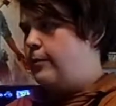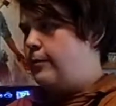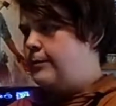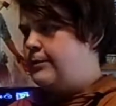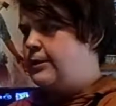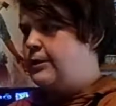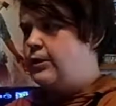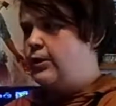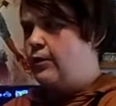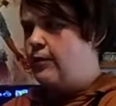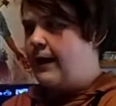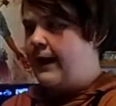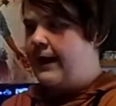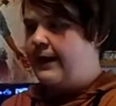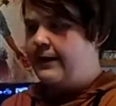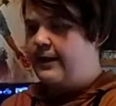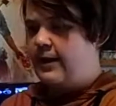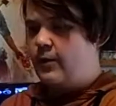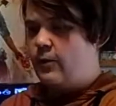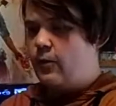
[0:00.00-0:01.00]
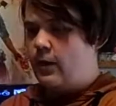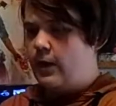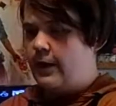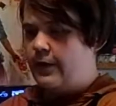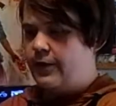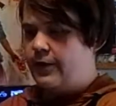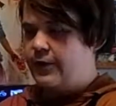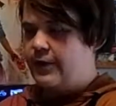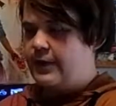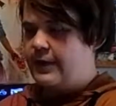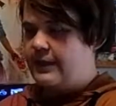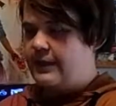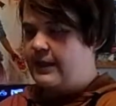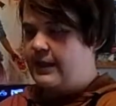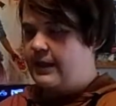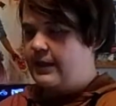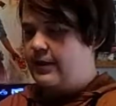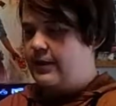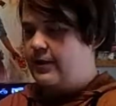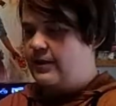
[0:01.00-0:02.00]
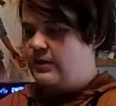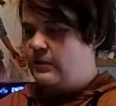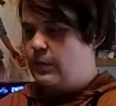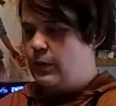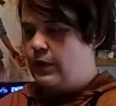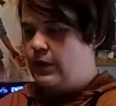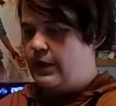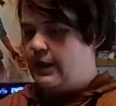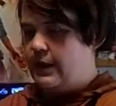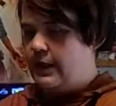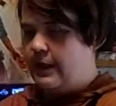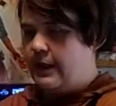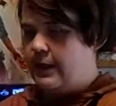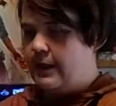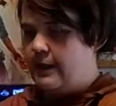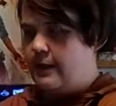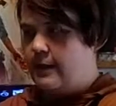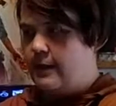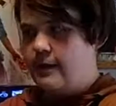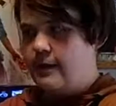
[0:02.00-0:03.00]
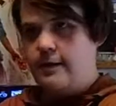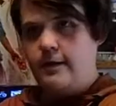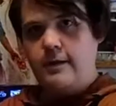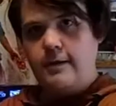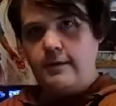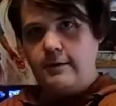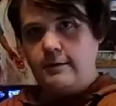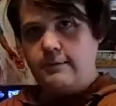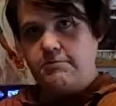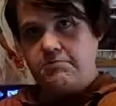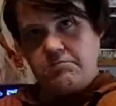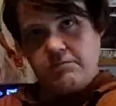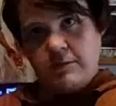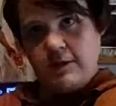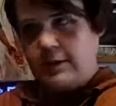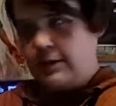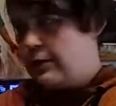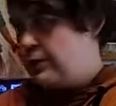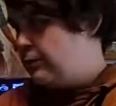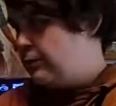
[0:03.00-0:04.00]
You don't add any water or anything, you just put it in, and you